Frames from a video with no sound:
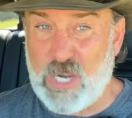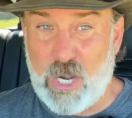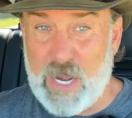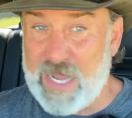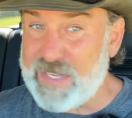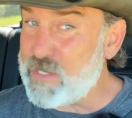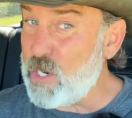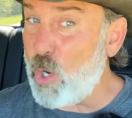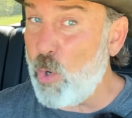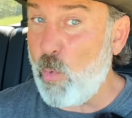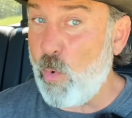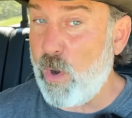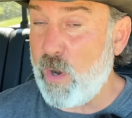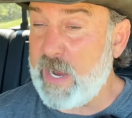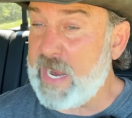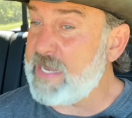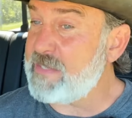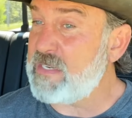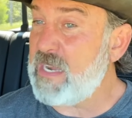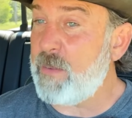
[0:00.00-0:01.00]
That's her
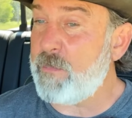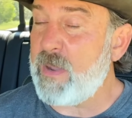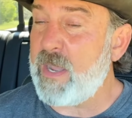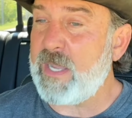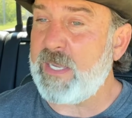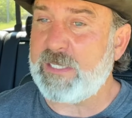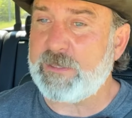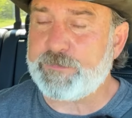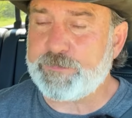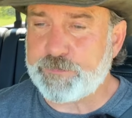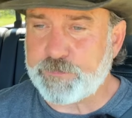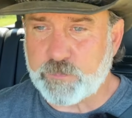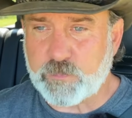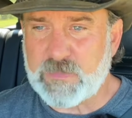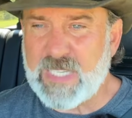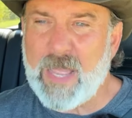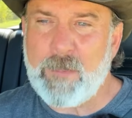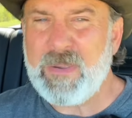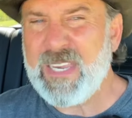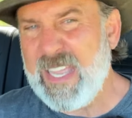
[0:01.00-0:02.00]
work. That's not mine.
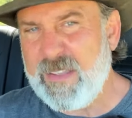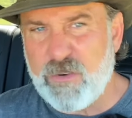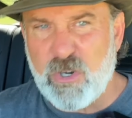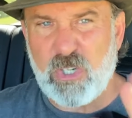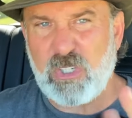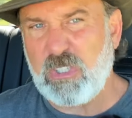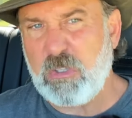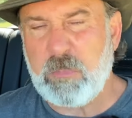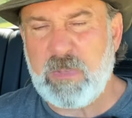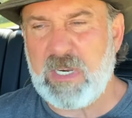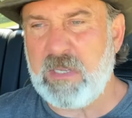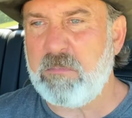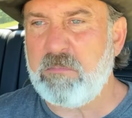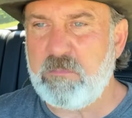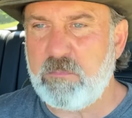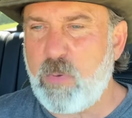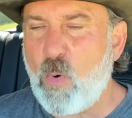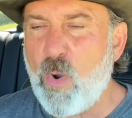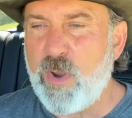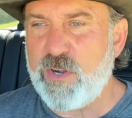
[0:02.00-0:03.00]
I've been giving her a little bit
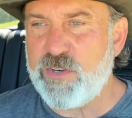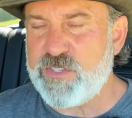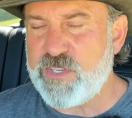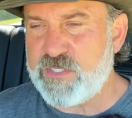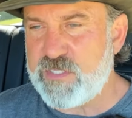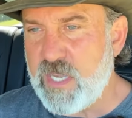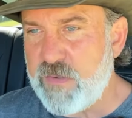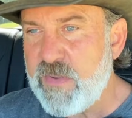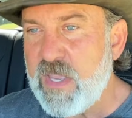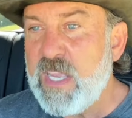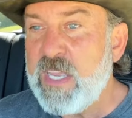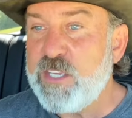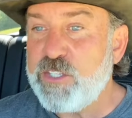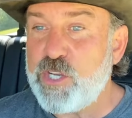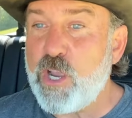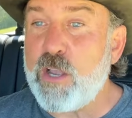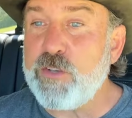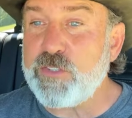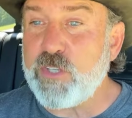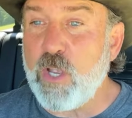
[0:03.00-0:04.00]
of pointers and stuff.
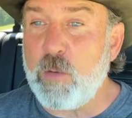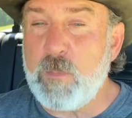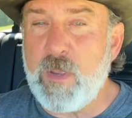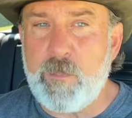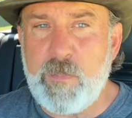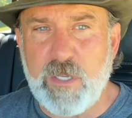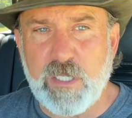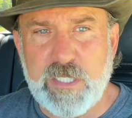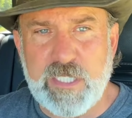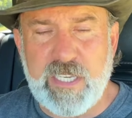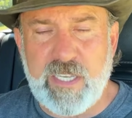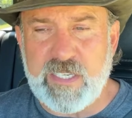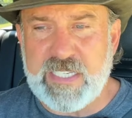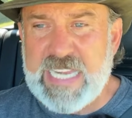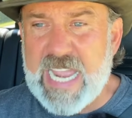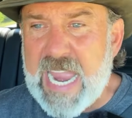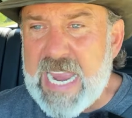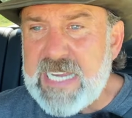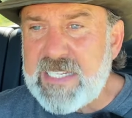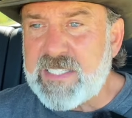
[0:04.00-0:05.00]
She's also going to be building a
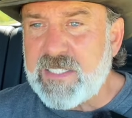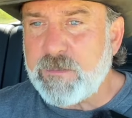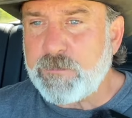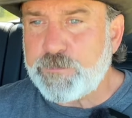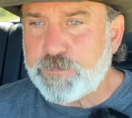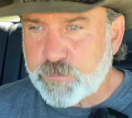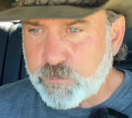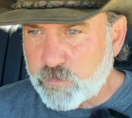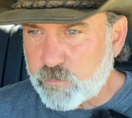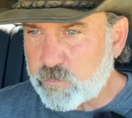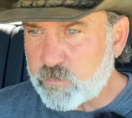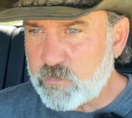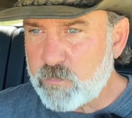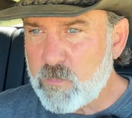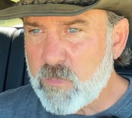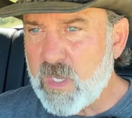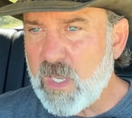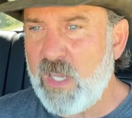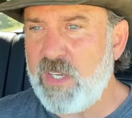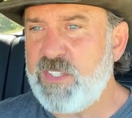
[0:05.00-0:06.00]
gate,
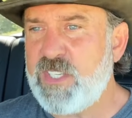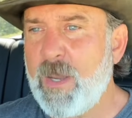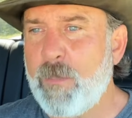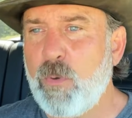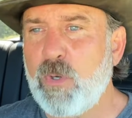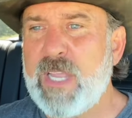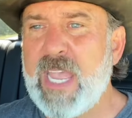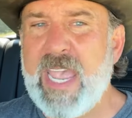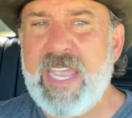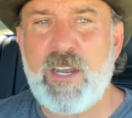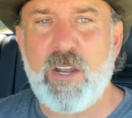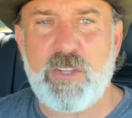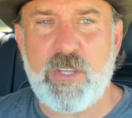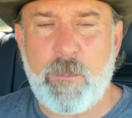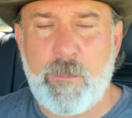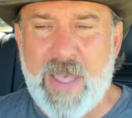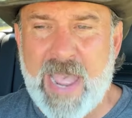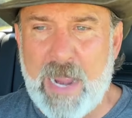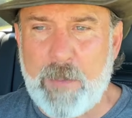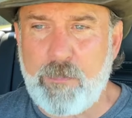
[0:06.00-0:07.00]
a double gate on the
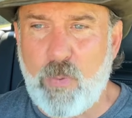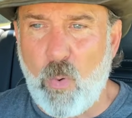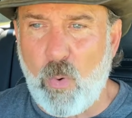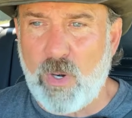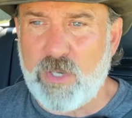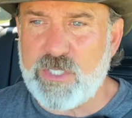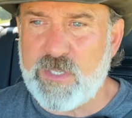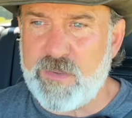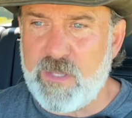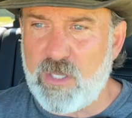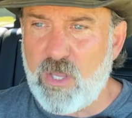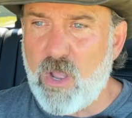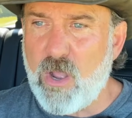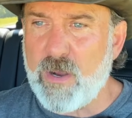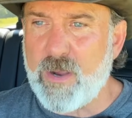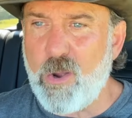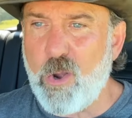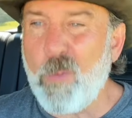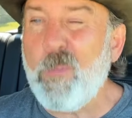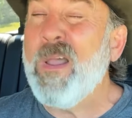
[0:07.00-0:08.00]
back porch of the
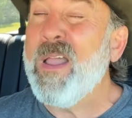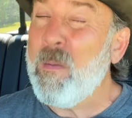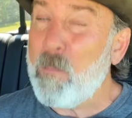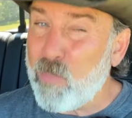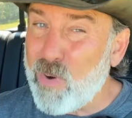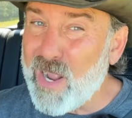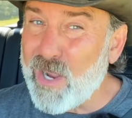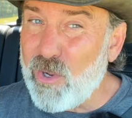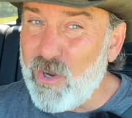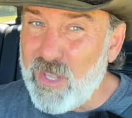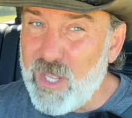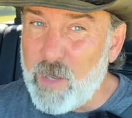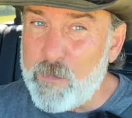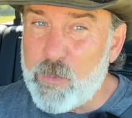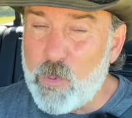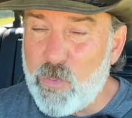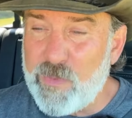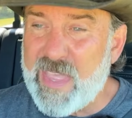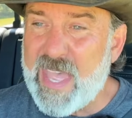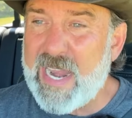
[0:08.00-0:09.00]
log home. Probably going to help
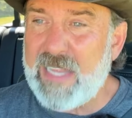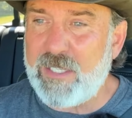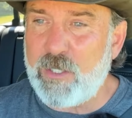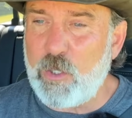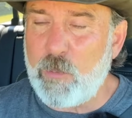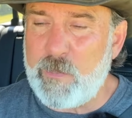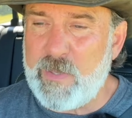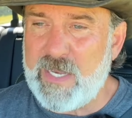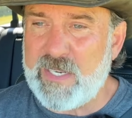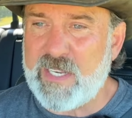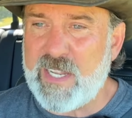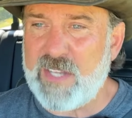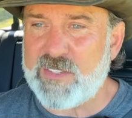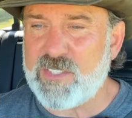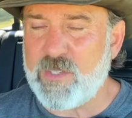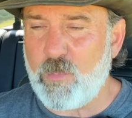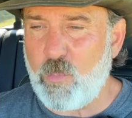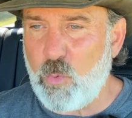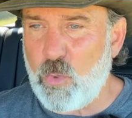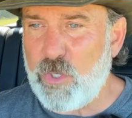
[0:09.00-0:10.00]
her with that a little bit, cut
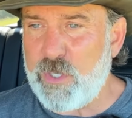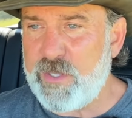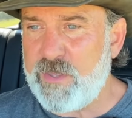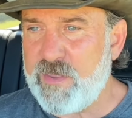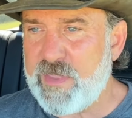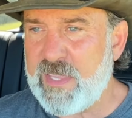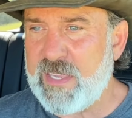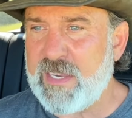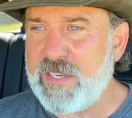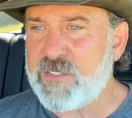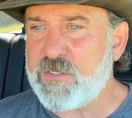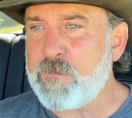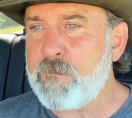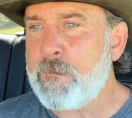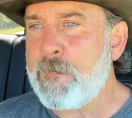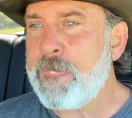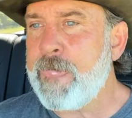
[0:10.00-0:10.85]
some wood and things.